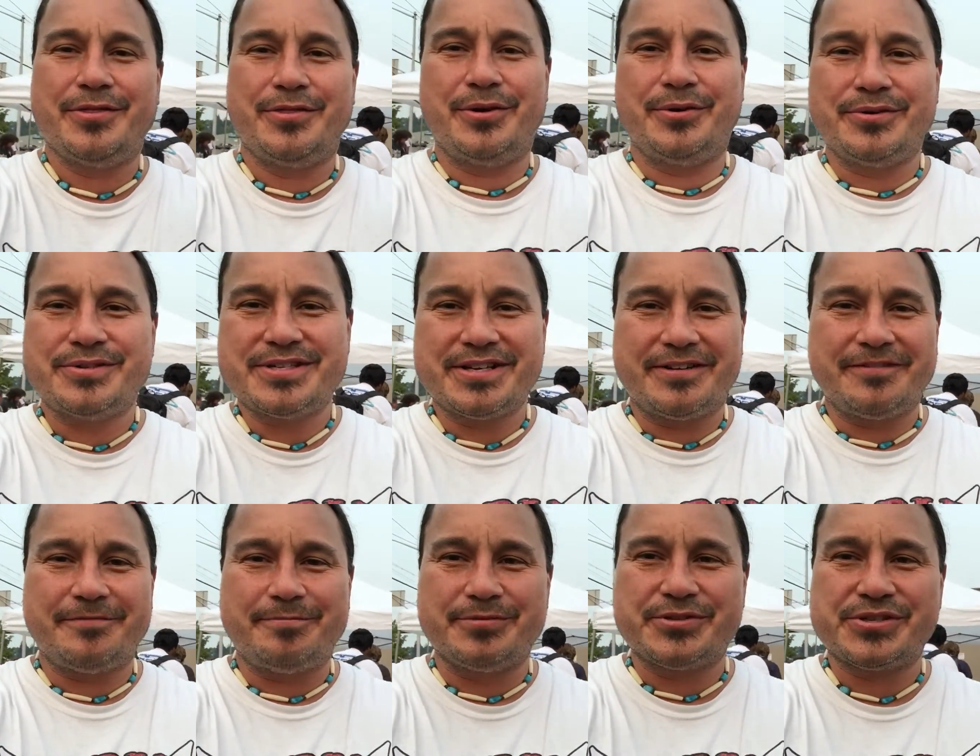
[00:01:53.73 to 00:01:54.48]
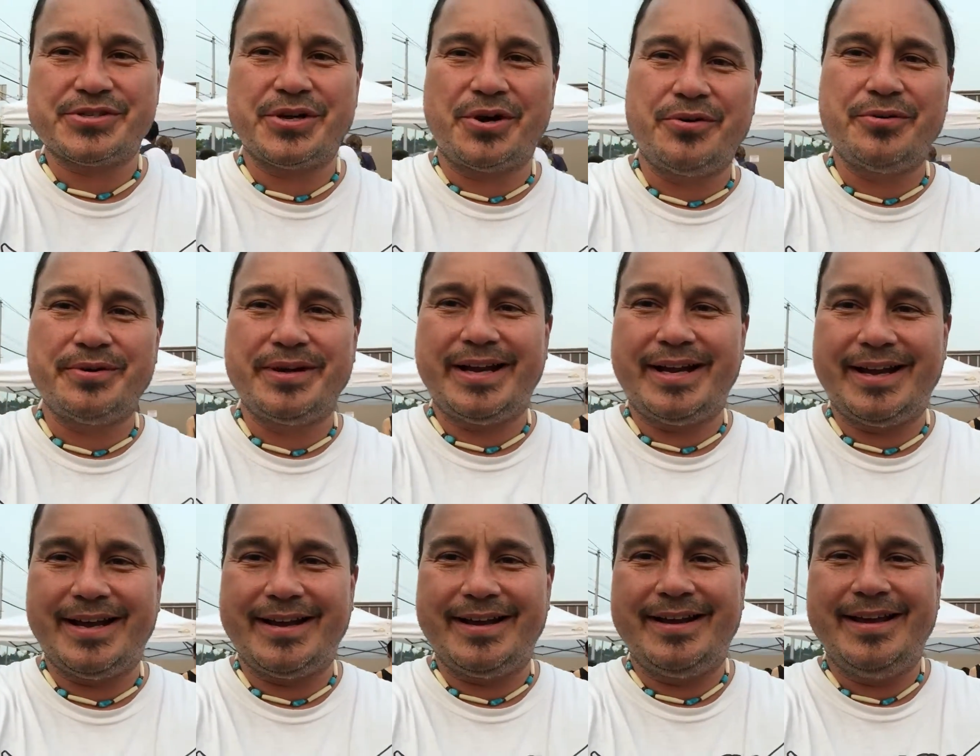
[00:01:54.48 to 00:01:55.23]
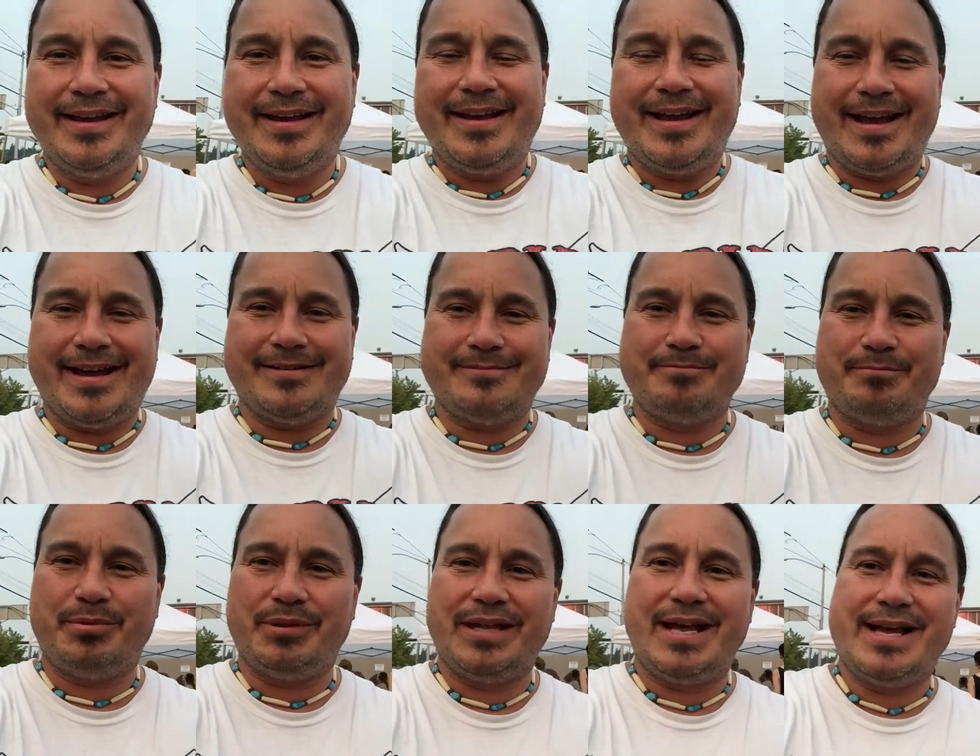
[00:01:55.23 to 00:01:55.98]
those that have sown in
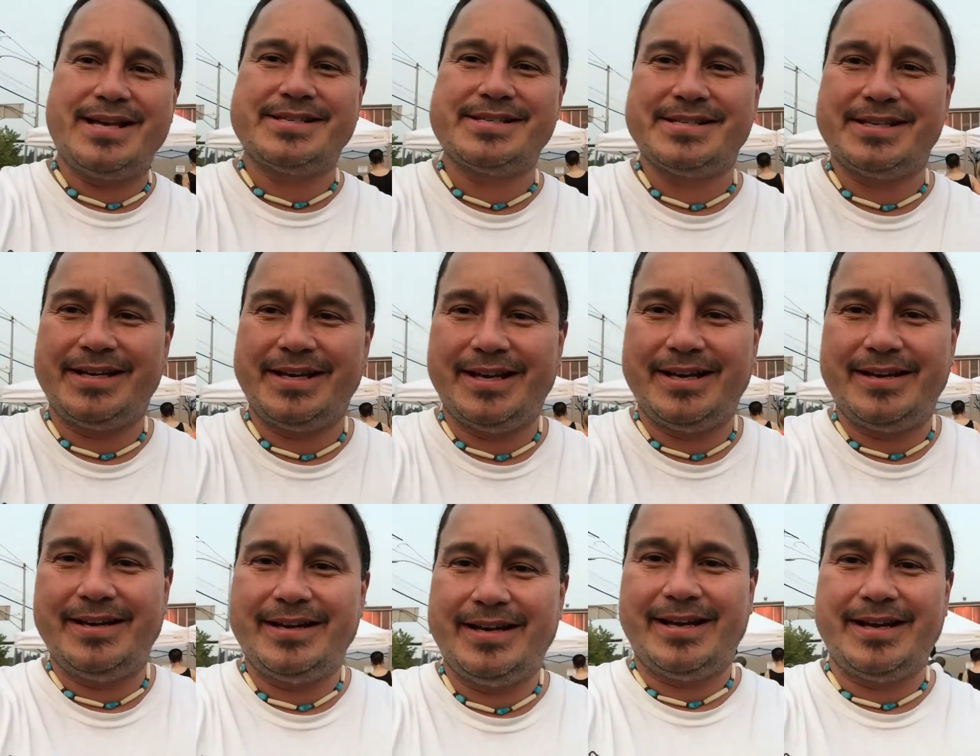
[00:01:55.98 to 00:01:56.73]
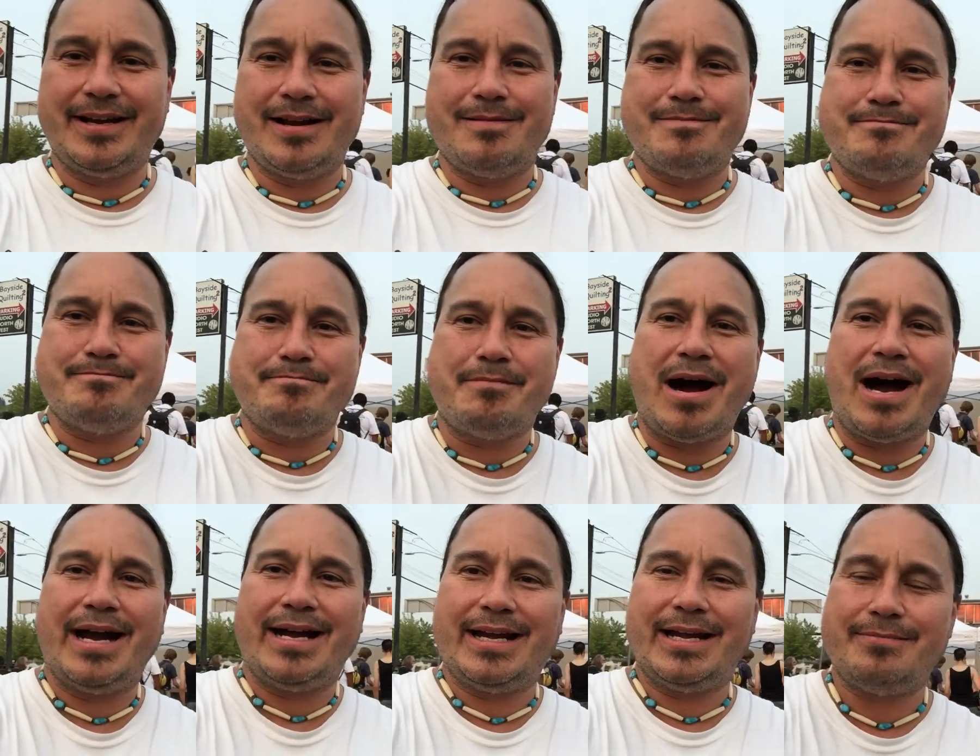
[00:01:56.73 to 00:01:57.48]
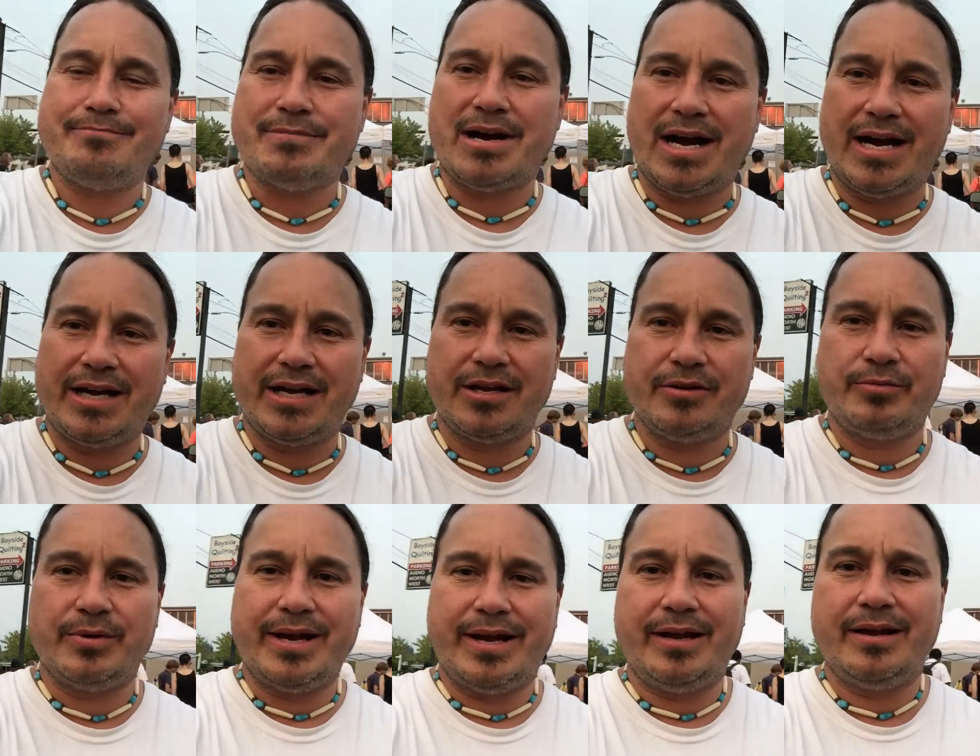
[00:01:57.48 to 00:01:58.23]
and blessed in a mighty,
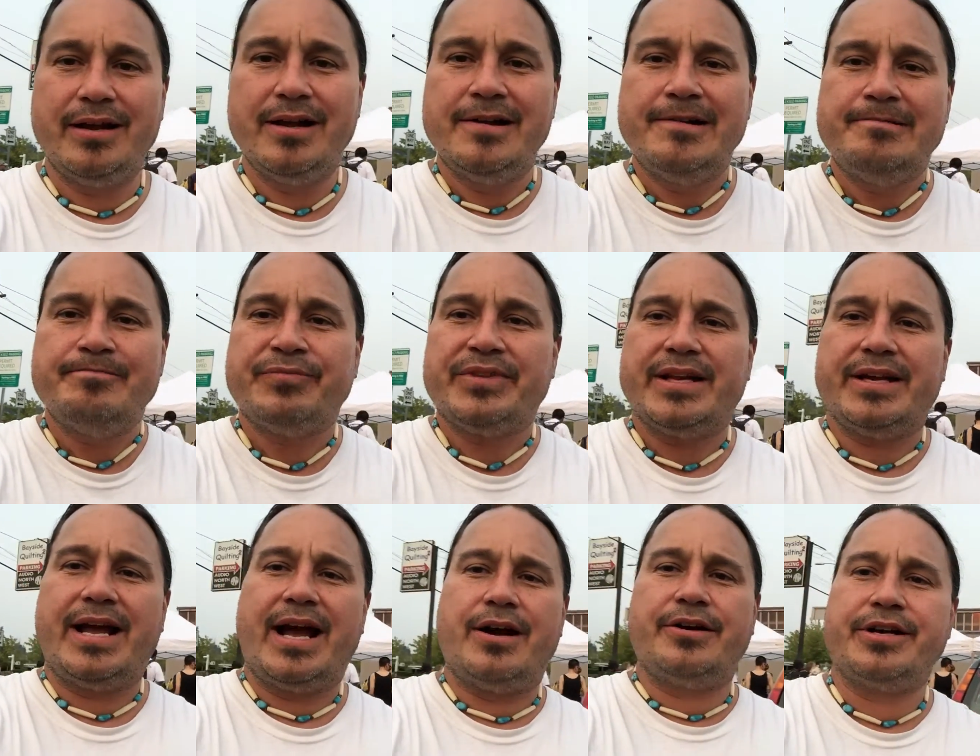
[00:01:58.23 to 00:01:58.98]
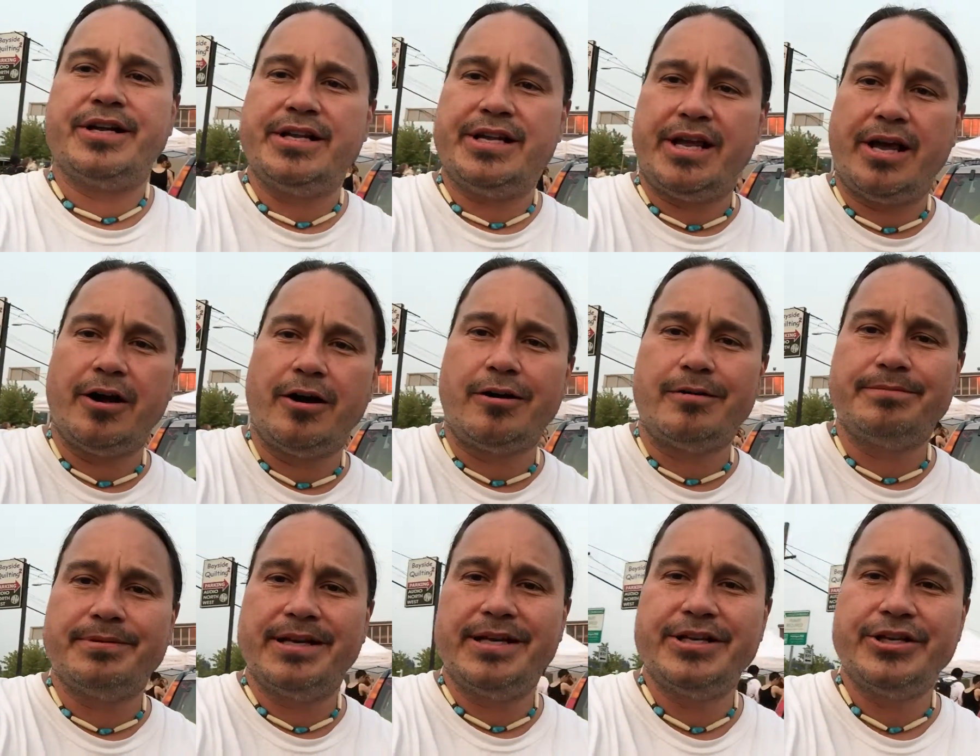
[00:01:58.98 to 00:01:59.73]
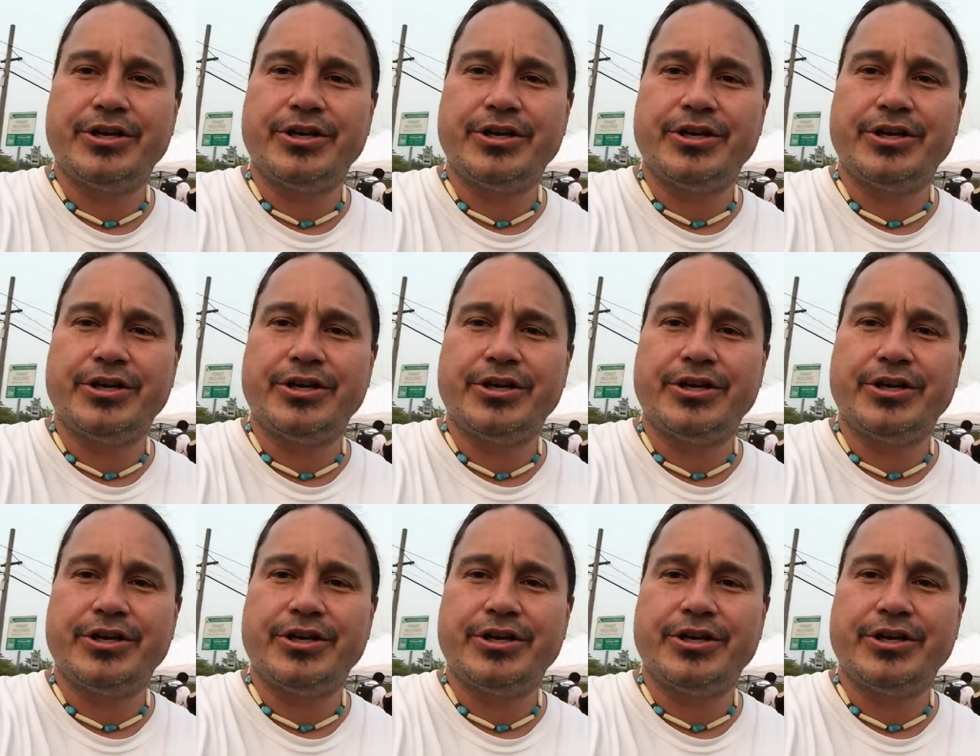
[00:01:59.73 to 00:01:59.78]
mighty way. How can you help?